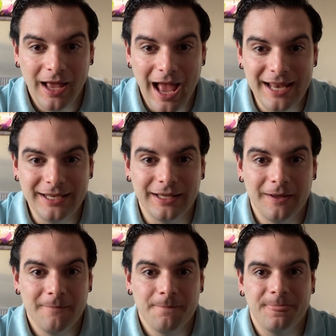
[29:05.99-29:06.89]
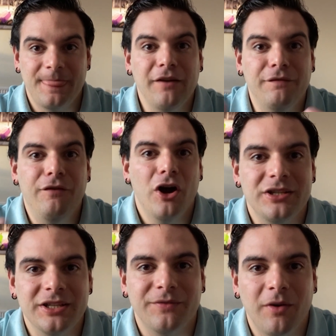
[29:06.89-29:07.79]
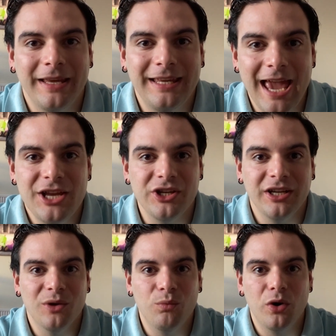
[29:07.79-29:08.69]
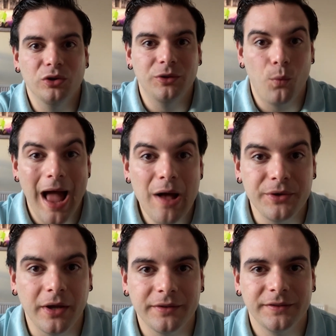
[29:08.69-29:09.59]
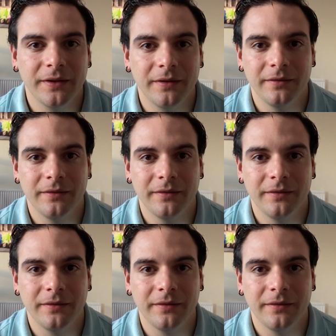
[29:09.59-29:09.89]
and divert us from engaging in the world around us.